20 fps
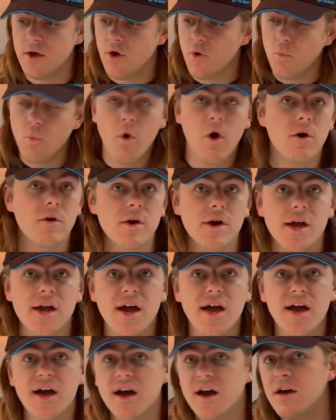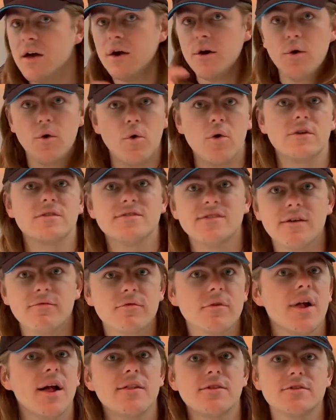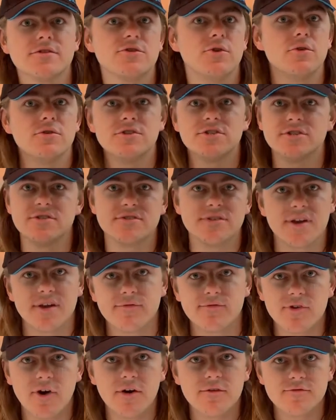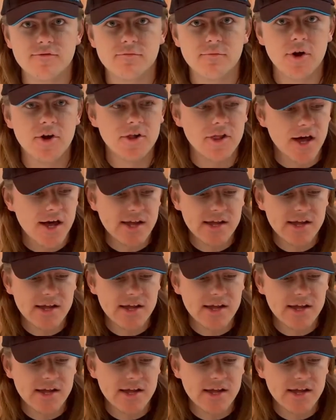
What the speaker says: Warrior or several other torches that I've got from Olight.